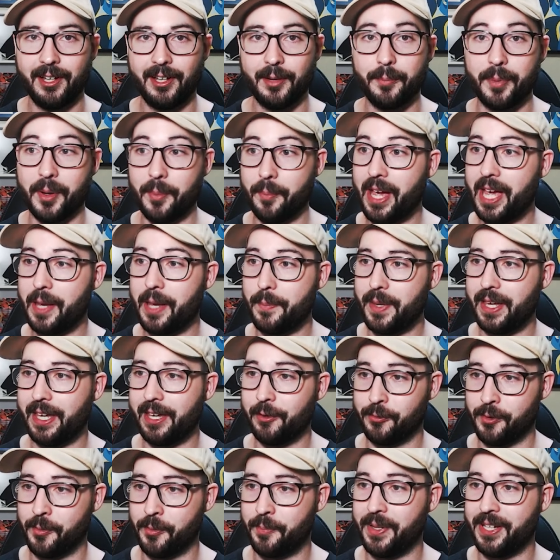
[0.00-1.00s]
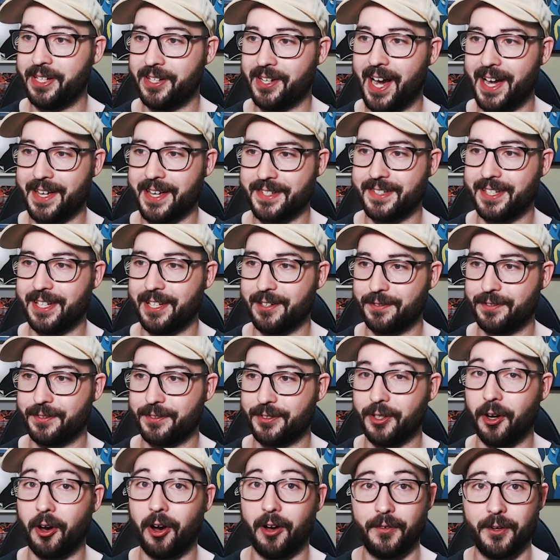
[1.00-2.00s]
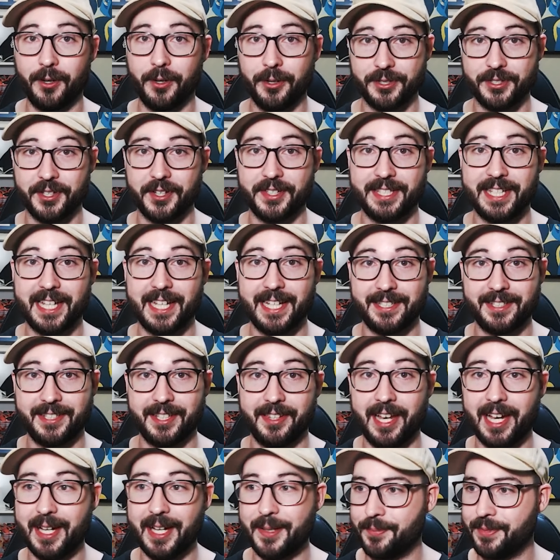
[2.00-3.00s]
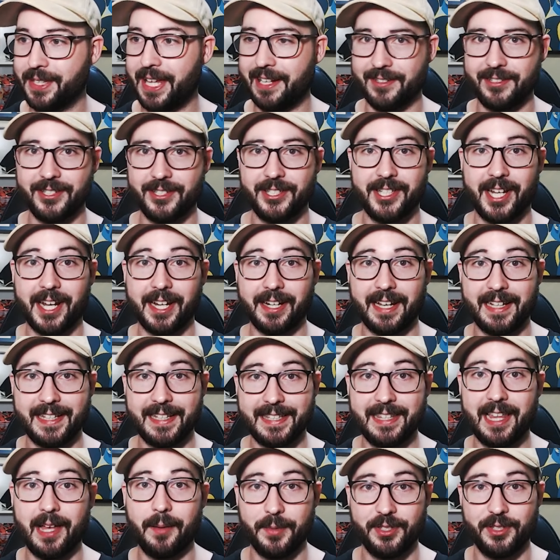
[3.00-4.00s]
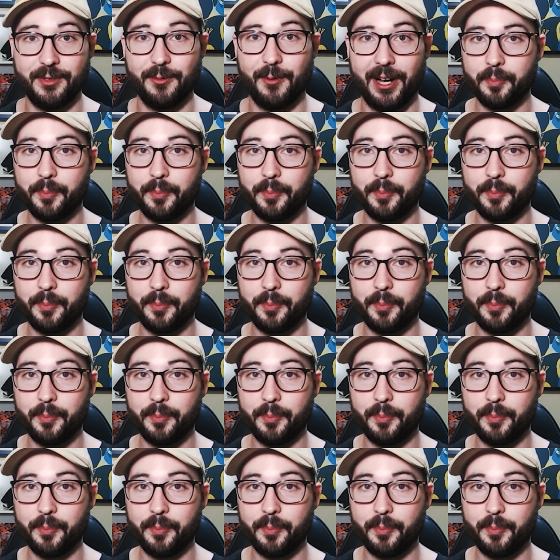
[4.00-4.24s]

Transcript: But maybe it would be nice if Toph also says to them that she needs them as well.